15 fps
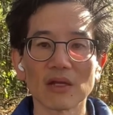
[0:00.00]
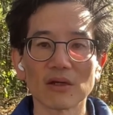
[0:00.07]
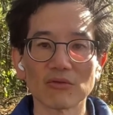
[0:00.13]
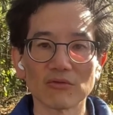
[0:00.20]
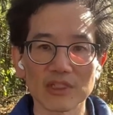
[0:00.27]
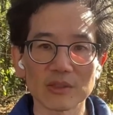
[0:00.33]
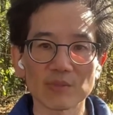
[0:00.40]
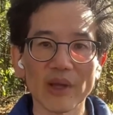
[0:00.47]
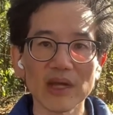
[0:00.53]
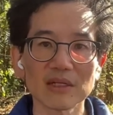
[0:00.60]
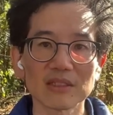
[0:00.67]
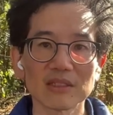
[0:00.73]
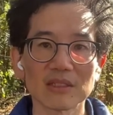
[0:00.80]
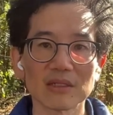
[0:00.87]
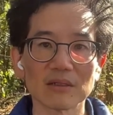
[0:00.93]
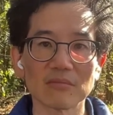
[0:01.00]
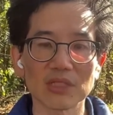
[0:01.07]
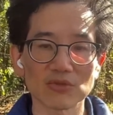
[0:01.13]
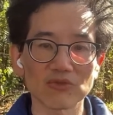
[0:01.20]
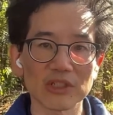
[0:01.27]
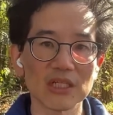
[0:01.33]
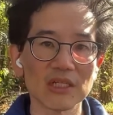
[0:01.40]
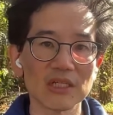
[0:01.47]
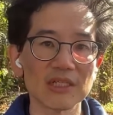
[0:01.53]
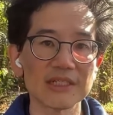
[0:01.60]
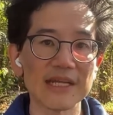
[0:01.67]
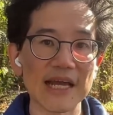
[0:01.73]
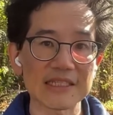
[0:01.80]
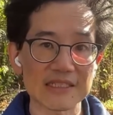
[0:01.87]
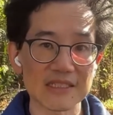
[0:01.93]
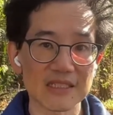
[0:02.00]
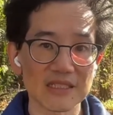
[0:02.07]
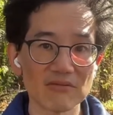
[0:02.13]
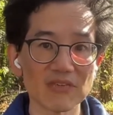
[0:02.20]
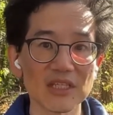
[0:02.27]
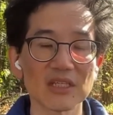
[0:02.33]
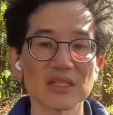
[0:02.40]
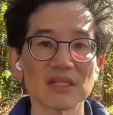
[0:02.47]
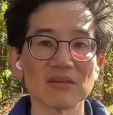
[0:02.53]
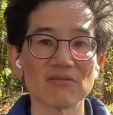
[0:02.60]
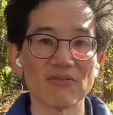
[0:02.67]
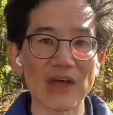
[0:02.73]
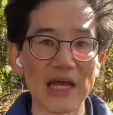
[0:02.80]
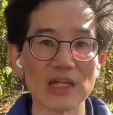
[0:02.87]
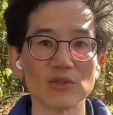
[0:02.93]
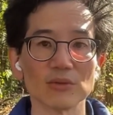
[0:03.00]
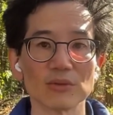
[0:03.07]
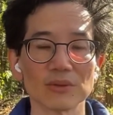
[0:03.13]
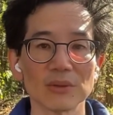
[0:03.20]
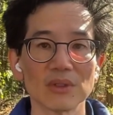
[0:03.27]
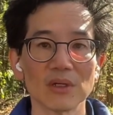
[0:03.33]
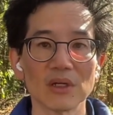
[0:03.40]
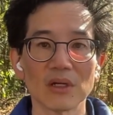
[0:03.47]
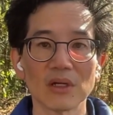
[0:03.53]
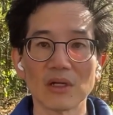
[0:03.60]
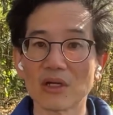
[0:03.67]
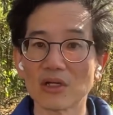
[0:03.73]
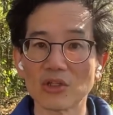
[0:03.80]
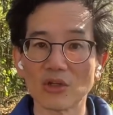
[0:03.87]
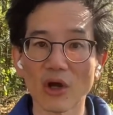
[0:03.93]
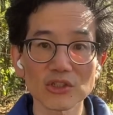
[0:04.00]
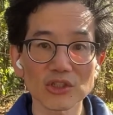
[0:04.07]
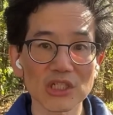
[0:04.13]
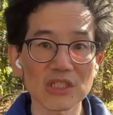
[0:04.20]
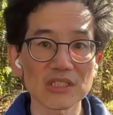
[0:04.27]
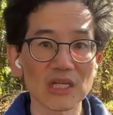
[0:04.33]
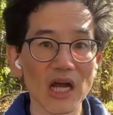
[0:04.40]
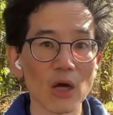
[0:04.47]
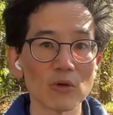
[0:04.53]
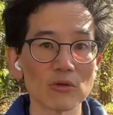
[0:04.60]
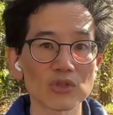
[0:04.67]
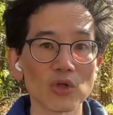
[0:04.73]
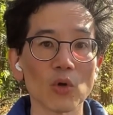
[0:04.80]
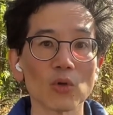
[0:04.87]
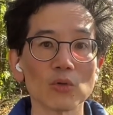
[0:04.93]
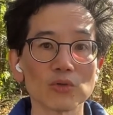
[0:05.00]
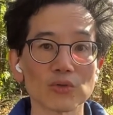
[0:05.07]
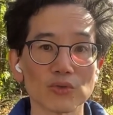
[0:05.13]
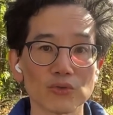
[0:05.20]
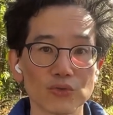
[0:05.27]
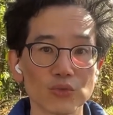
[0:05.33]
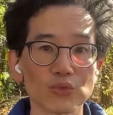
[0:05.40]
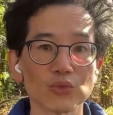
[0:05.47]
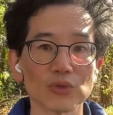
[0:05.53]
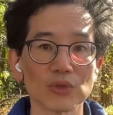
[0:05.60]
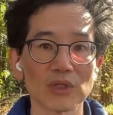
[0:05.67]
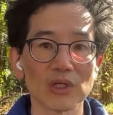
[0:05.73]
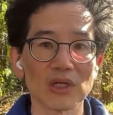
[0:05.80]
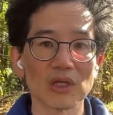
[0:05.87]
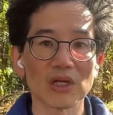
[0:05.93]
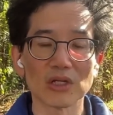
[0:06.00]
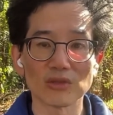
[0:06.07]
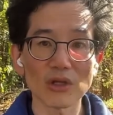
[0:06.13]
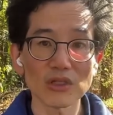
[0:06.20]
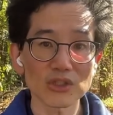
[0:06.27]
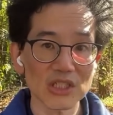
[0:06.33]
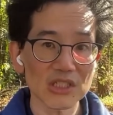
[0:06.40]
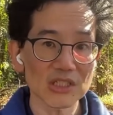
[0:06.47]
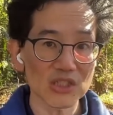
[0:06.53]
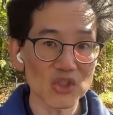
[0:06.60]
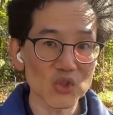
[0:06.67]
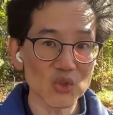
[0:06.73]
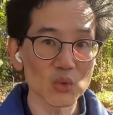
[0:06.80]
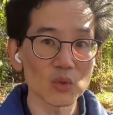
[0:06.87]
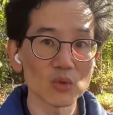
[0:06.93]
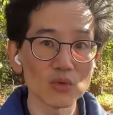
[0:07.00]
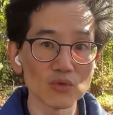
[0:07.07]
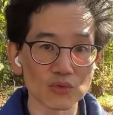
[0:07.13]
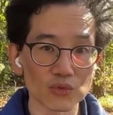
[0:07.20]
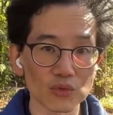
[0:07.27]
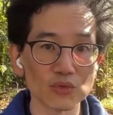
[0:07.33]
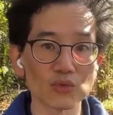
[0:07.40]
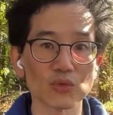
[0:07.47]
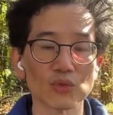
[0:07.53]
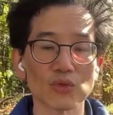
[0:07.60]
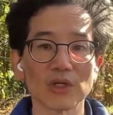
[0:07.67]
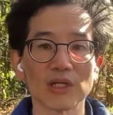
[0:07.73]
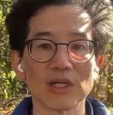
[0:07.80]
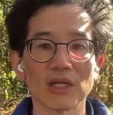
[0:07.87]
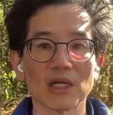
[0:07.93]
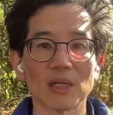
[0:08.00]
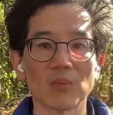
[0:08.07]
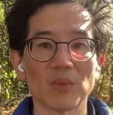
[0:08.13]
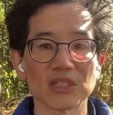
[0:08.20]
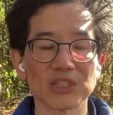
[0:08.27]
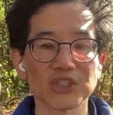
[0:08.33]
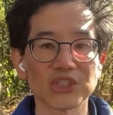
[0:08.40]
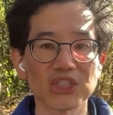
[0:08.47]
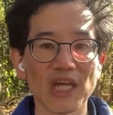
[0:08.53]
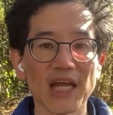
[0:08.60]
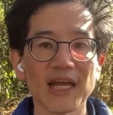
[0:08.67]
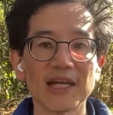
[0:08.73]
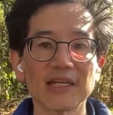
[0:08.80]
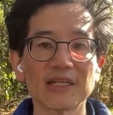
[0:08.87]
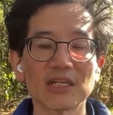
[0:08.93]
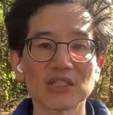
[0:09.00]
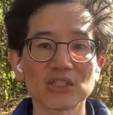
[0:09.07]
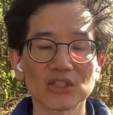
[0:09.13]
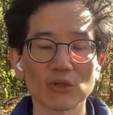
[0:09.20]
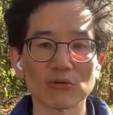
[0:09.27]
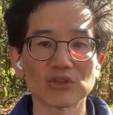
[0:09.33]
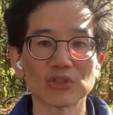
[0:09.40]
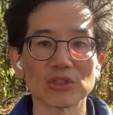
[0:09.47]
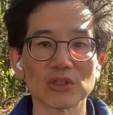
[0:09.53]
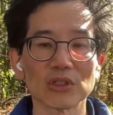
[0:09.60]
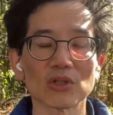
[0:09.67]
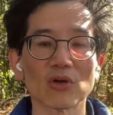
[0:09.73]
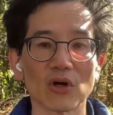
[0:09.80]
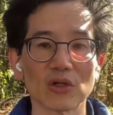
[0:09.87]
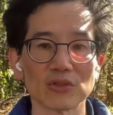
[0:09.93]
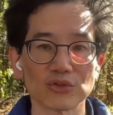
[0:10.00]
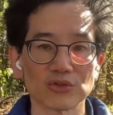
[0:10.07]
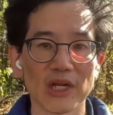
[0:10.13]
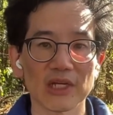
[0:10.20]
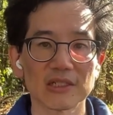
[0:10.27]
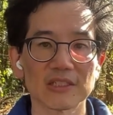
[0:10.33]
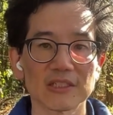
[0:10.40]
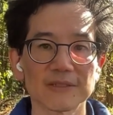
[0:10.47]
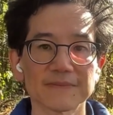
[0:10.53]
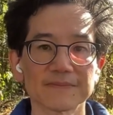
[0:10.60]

Respect must return as a civic value, not just a household rule, not just a school rule, but a shared social contract.